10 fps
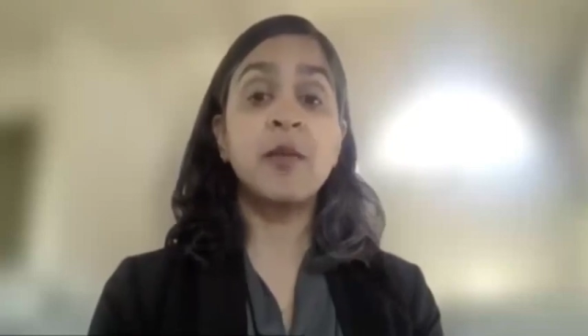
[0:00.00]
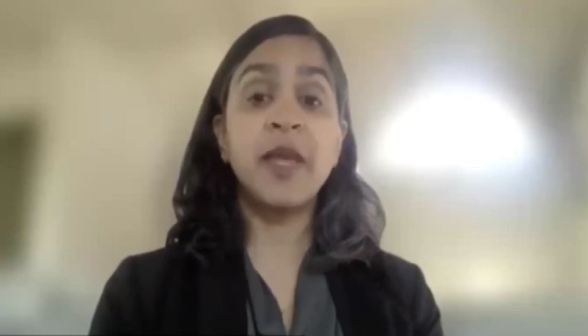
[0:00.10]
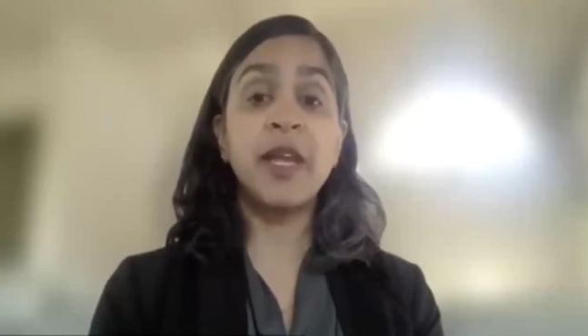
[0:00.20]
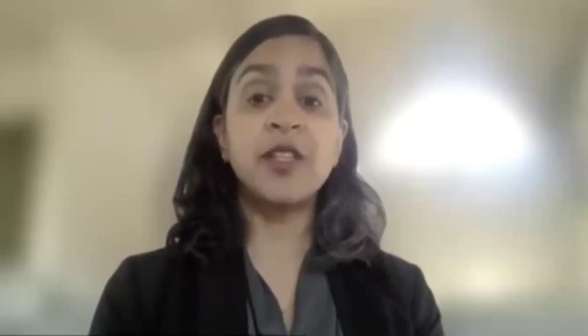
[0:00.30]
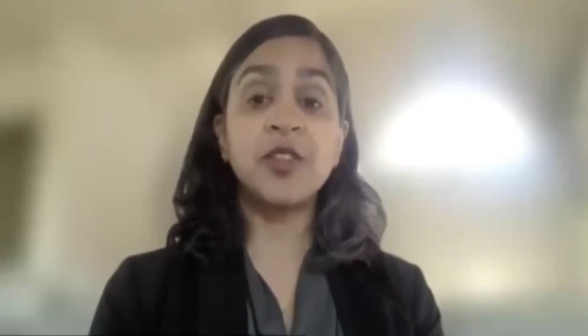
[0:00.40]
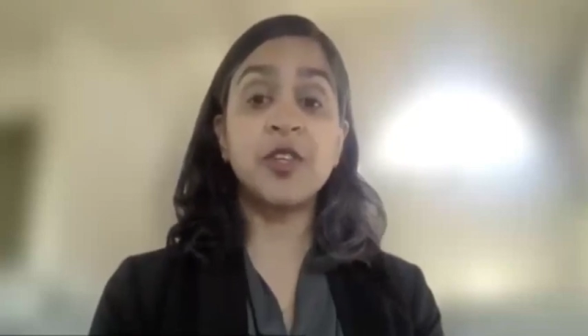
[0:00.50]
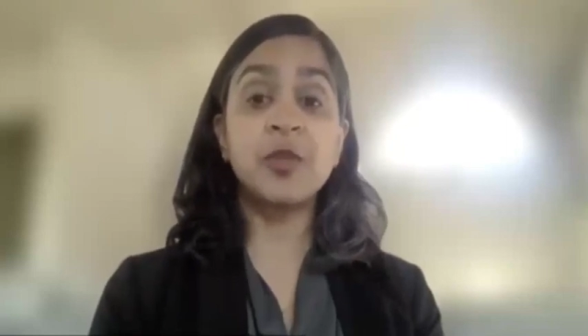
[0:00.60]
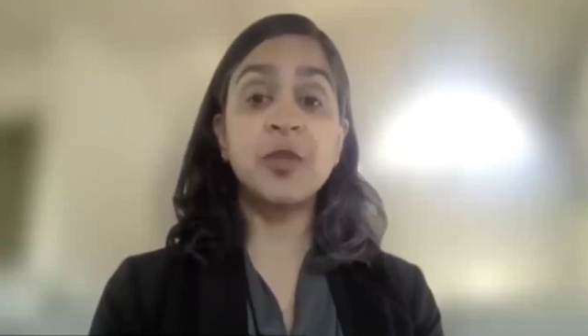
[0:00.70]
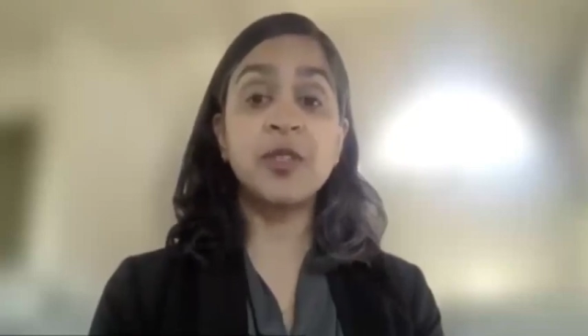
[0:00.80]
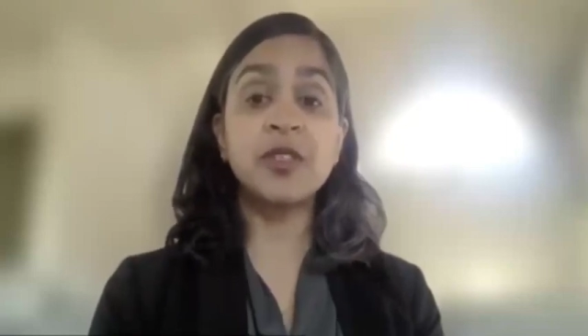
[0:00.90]
managerial
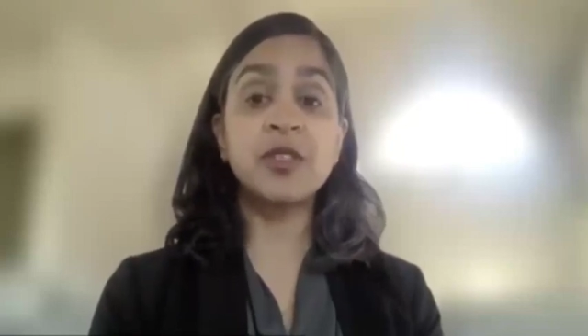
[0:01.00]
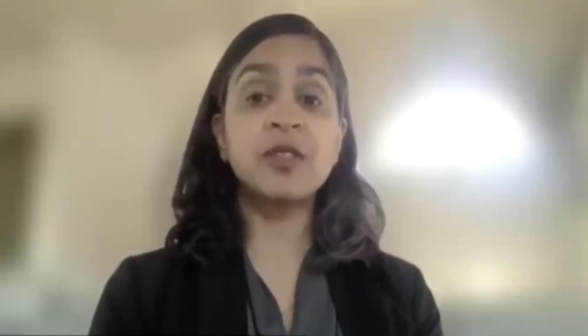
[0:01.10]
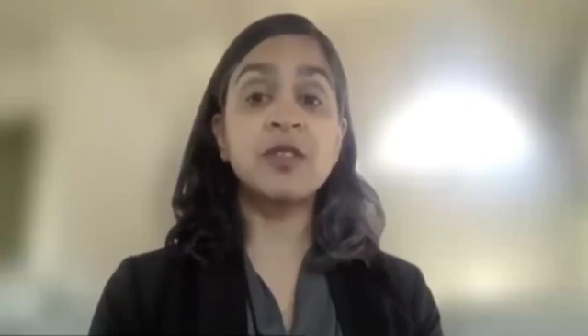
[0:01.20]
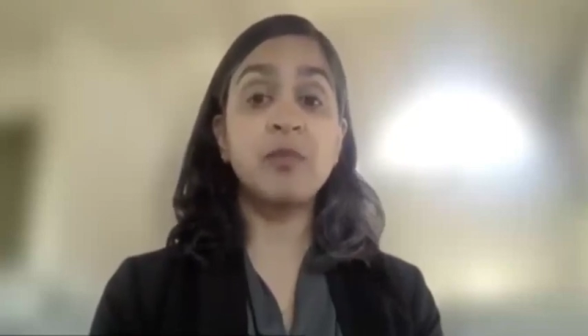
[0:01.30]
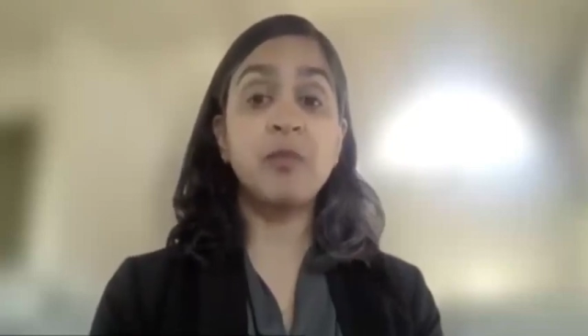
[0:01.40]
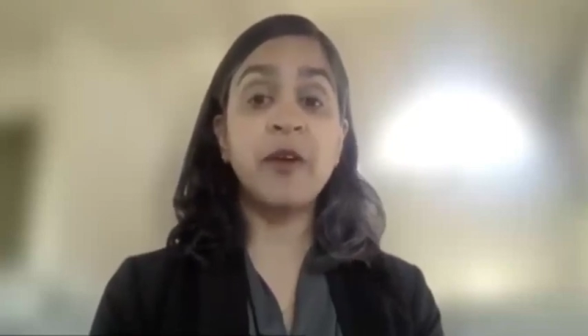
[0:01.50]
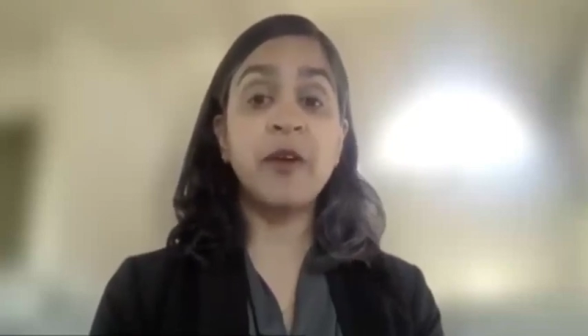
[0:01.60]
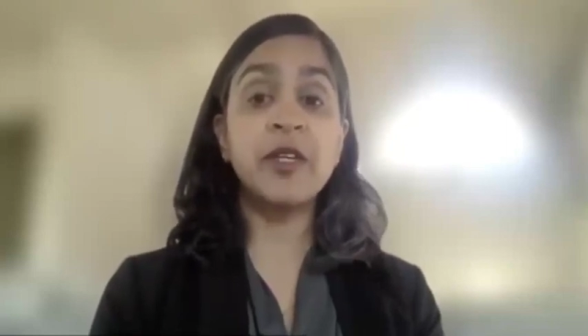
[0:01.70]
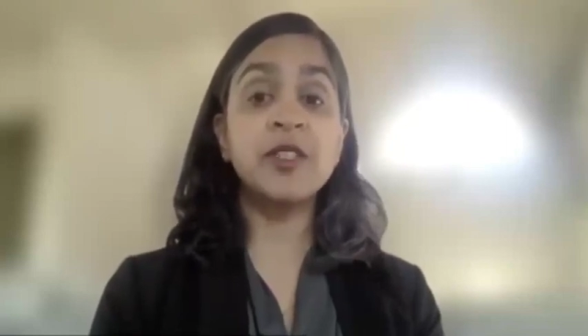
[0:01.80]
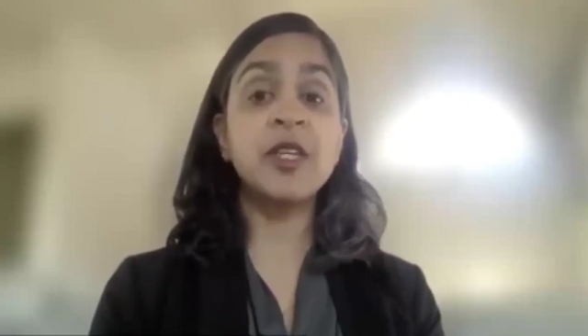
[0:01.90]
positions,
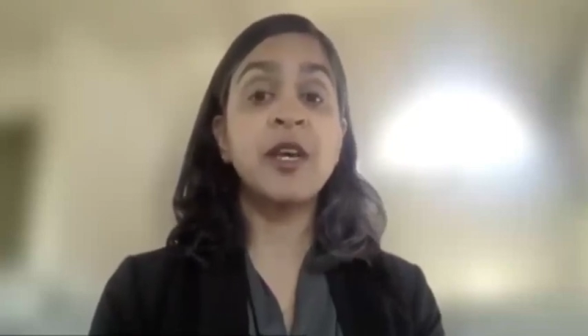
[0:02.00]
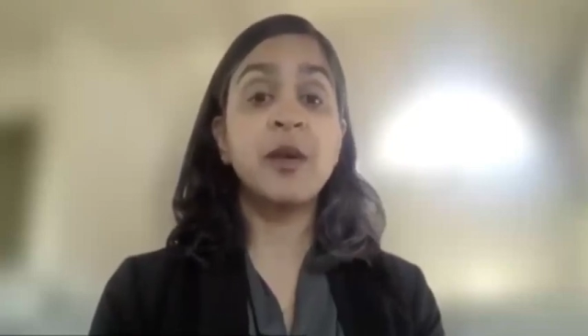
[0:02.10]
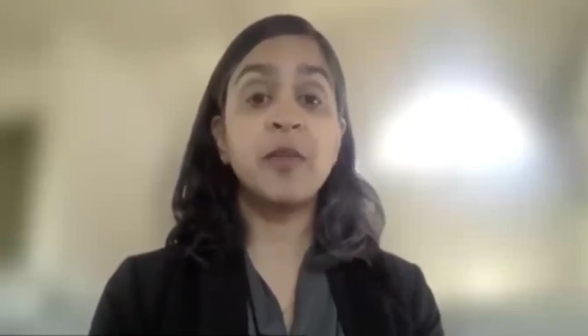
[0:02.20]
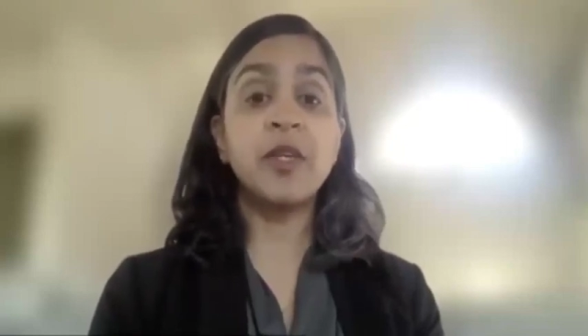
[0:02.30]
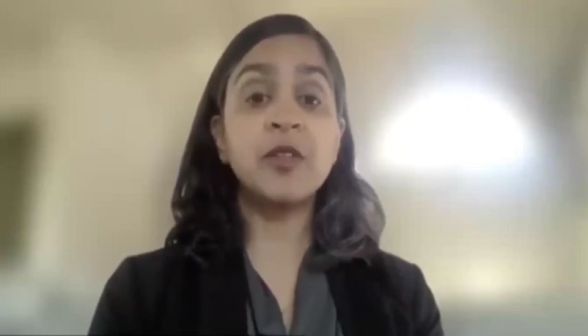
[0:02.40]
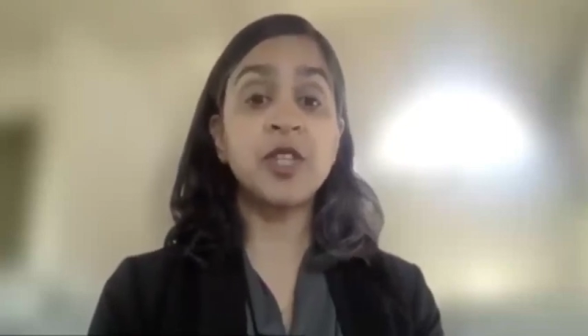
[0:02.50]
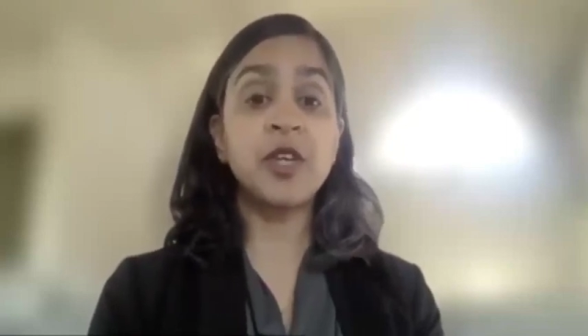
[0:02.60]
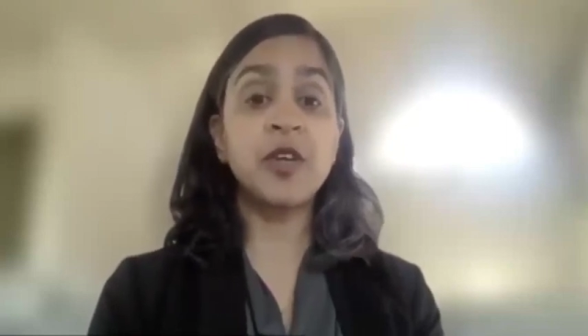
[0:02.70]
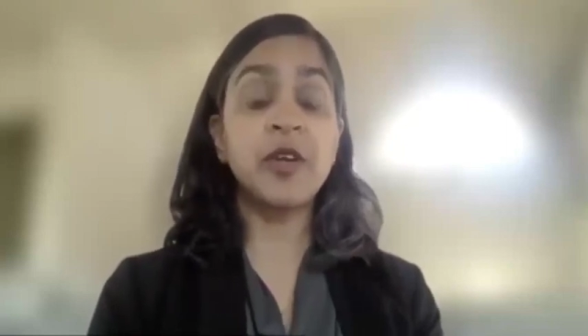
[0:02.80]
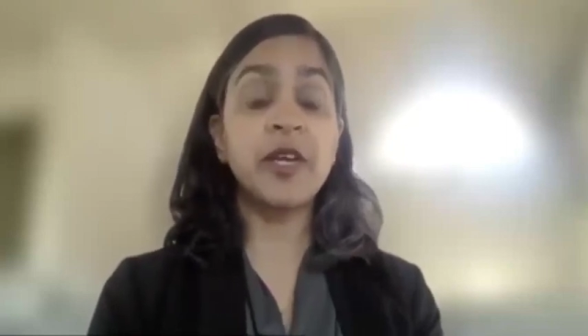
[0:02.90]
marriage, meal
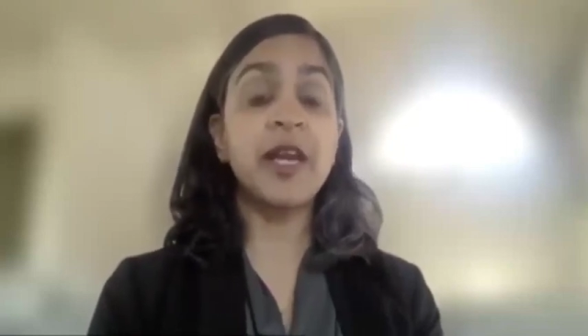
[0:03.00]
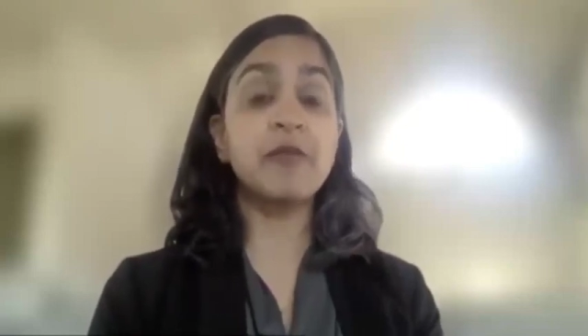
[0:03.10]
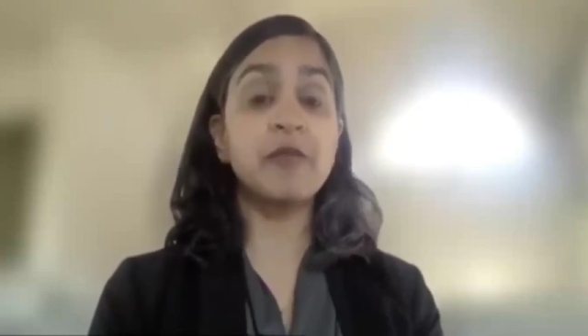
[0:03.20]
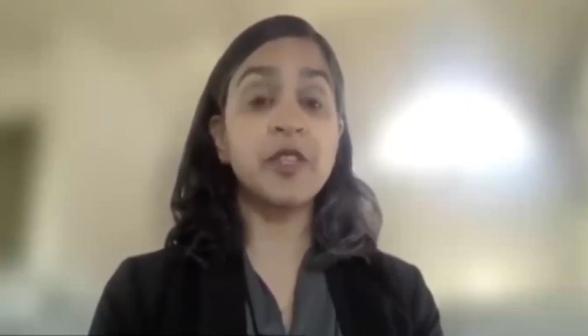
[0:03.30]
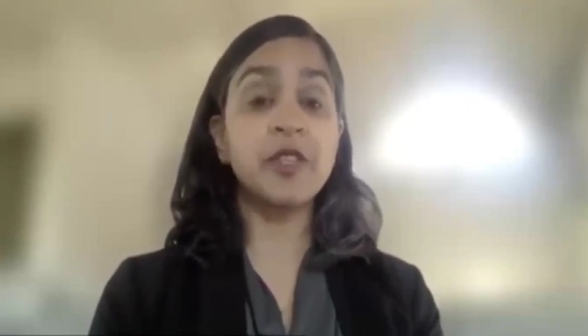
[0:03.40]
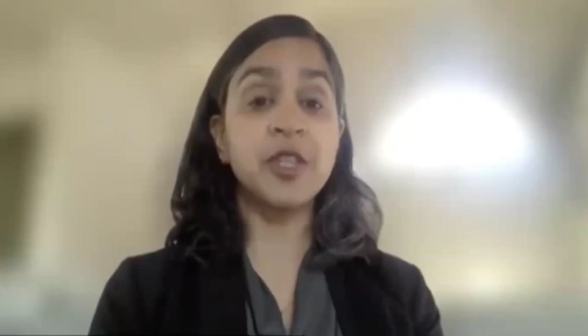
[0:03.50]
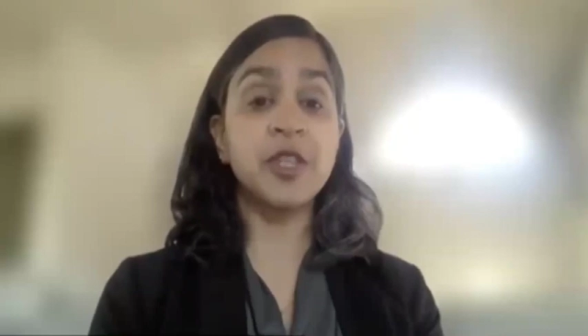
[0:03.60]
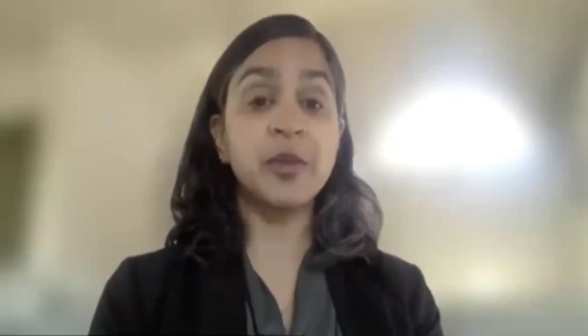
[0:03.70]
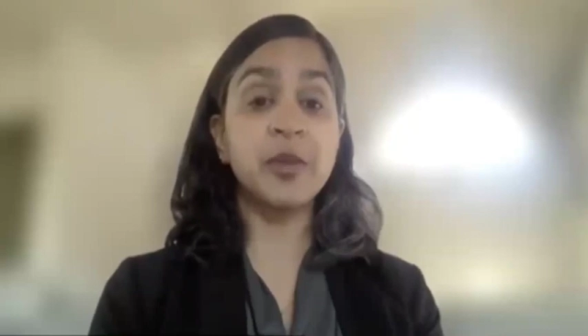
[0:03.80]
sharing, and friendship.